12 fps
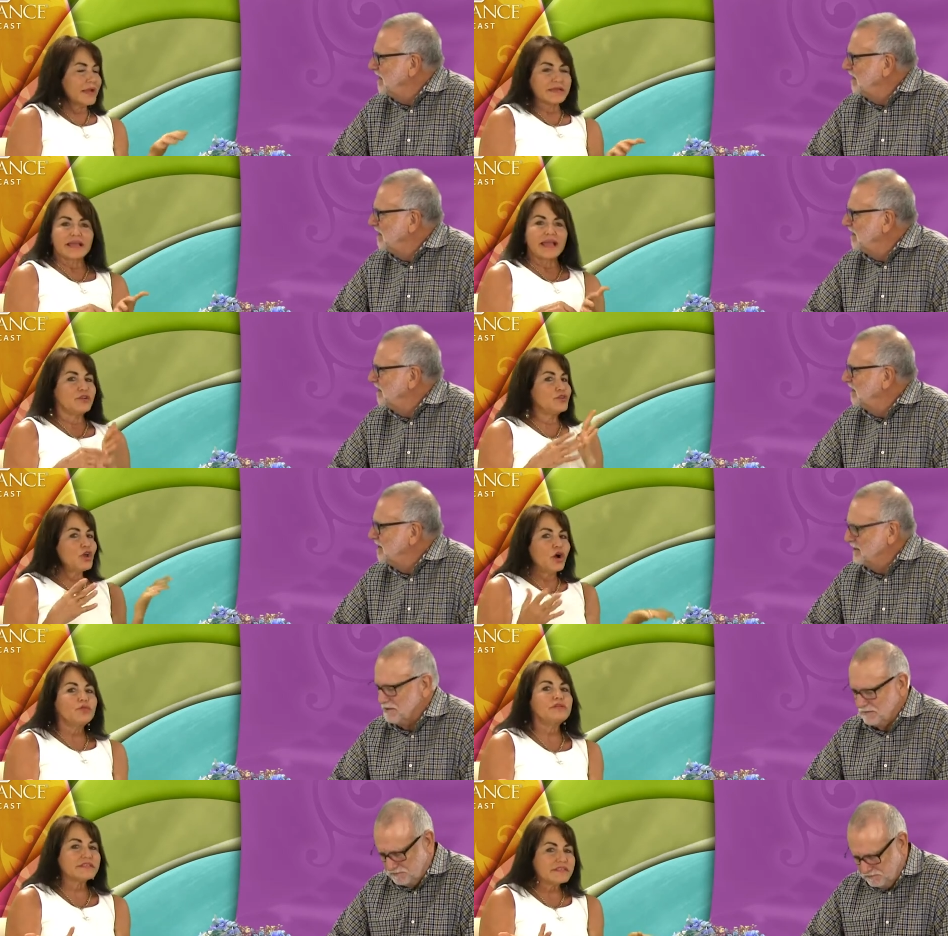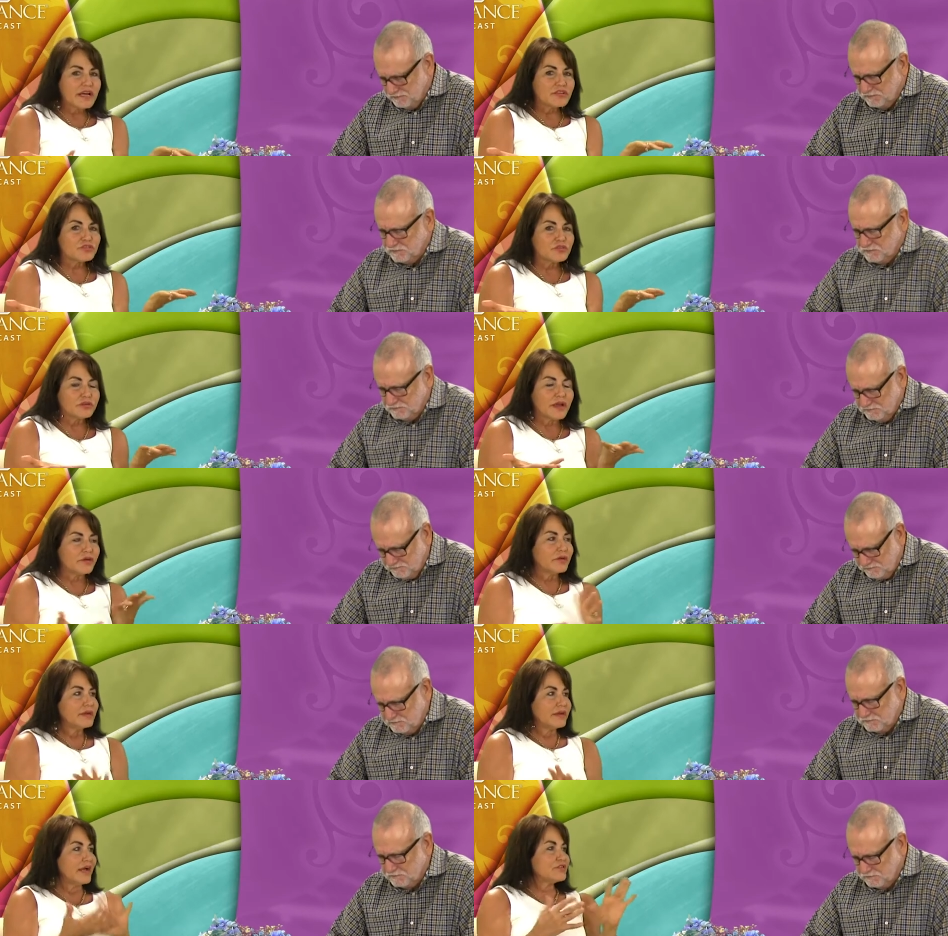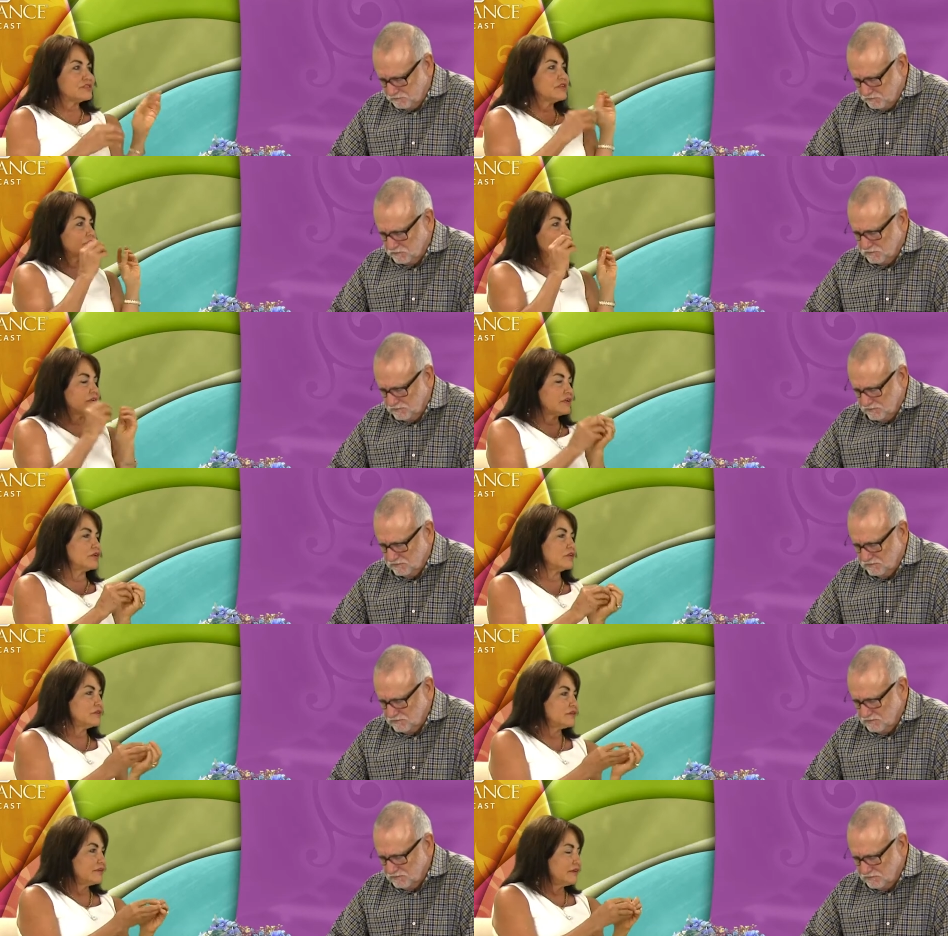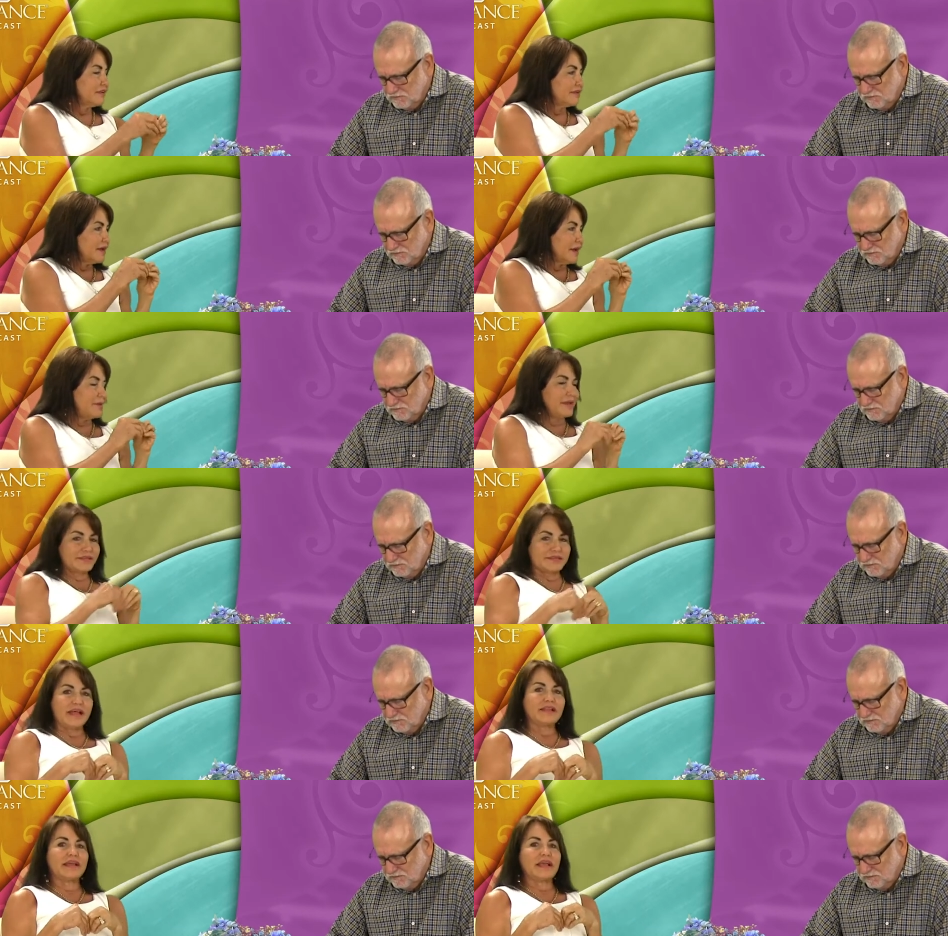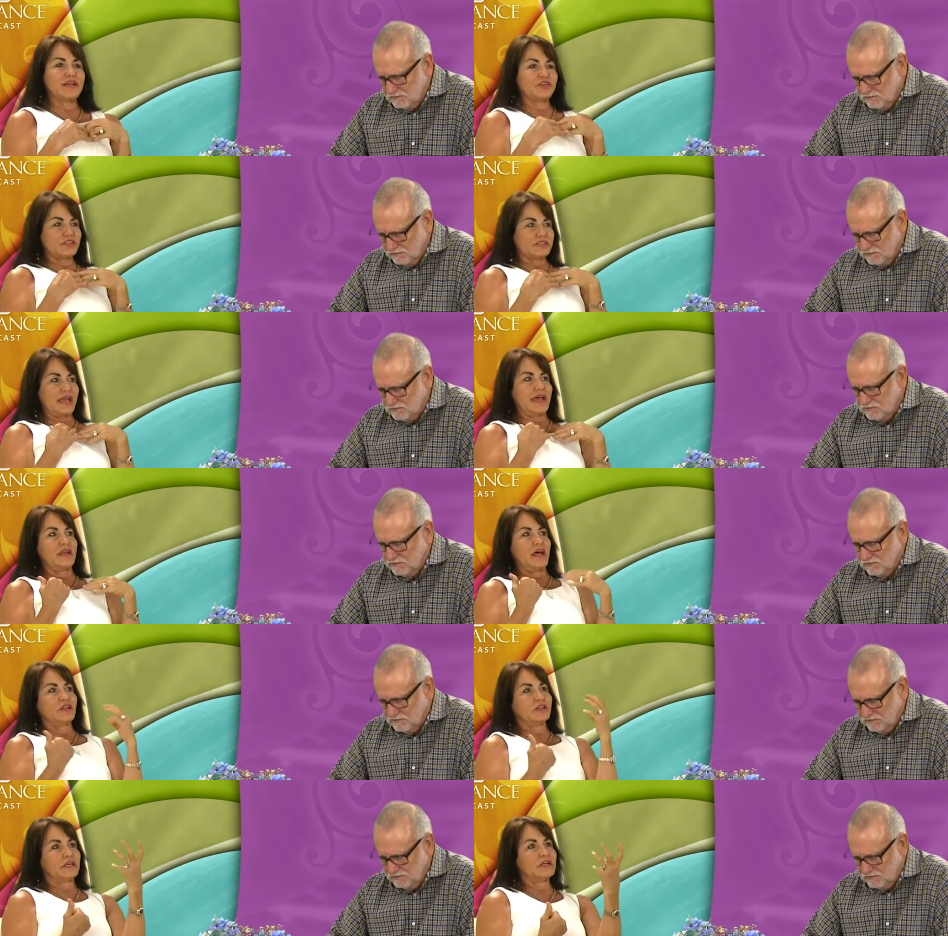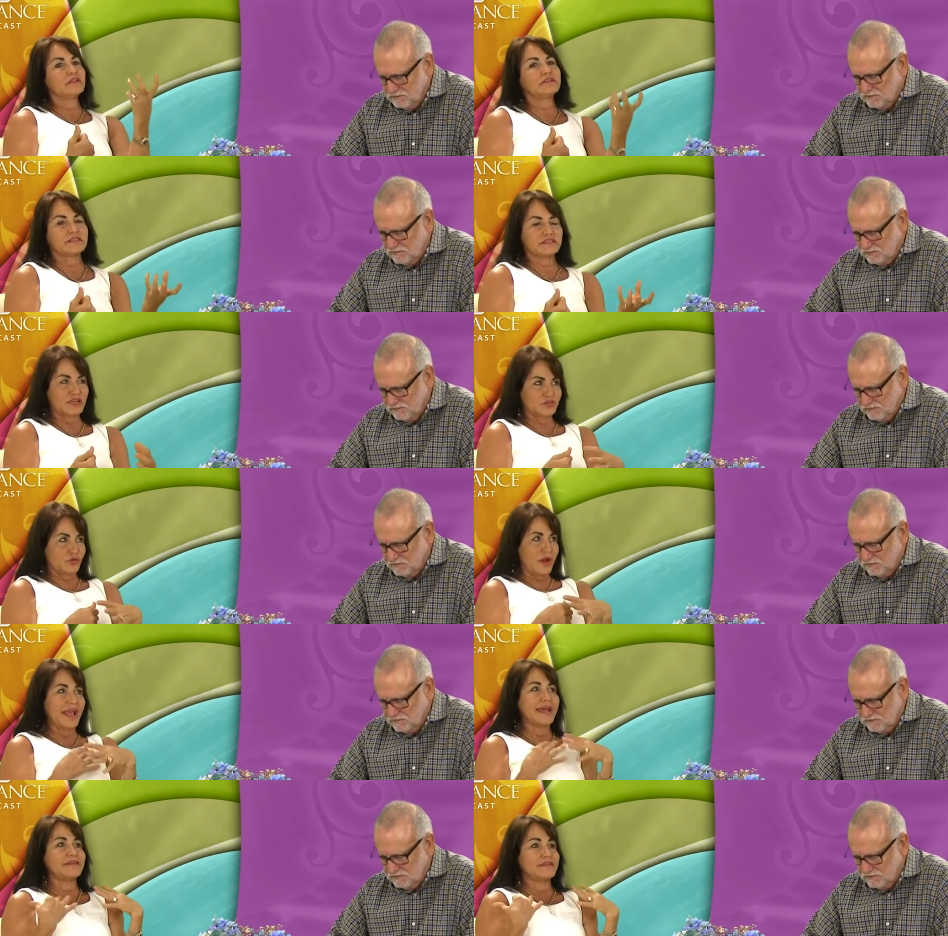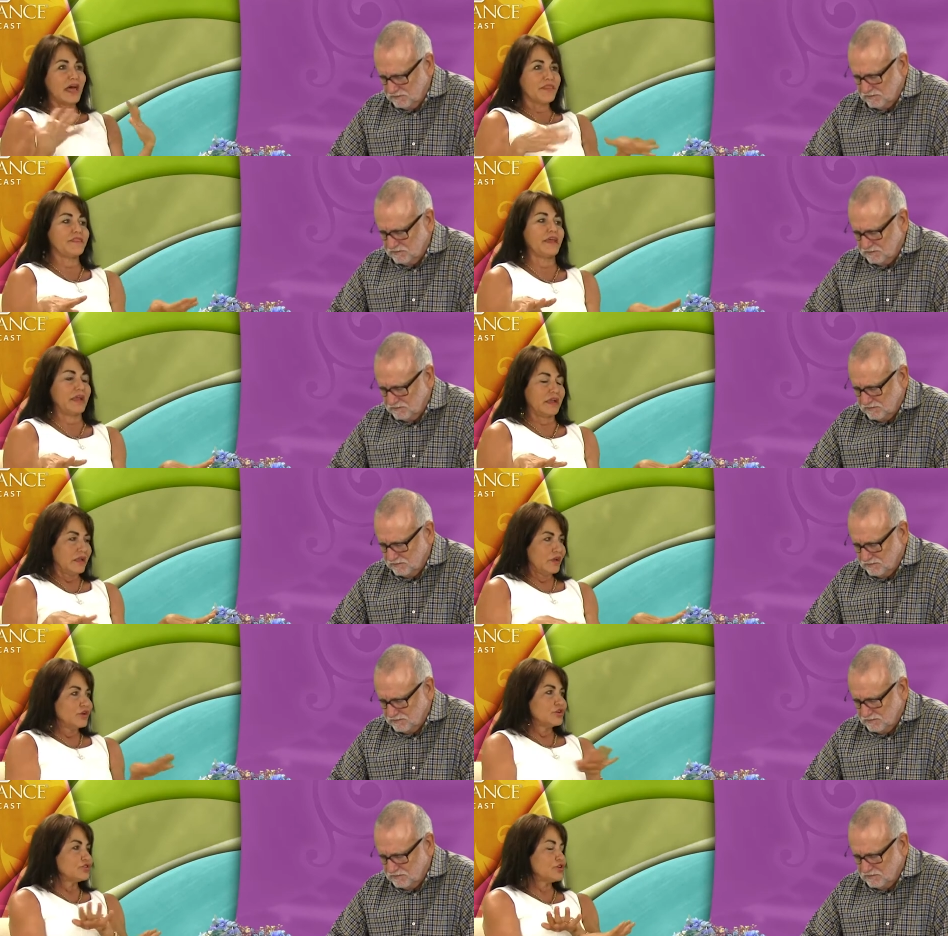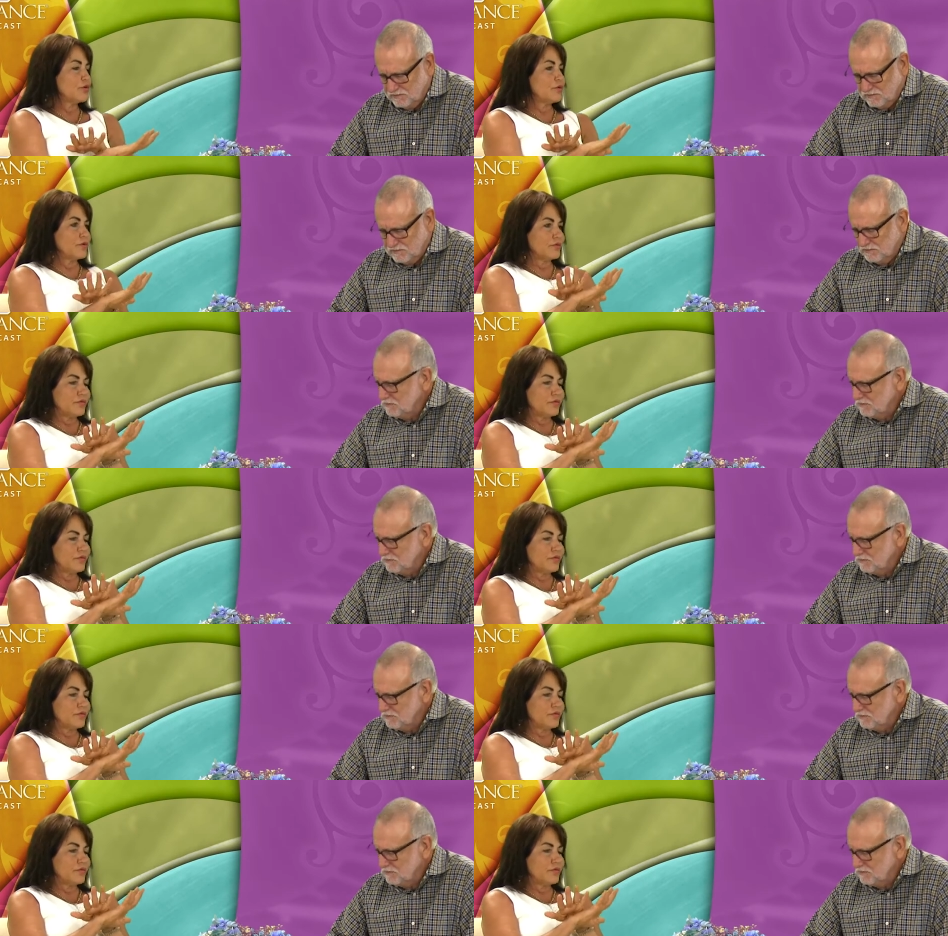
Speaker 1: Because I had no testosterone now, not just a little. I mean, it's not like I just had a little testosterone. I had nothing. So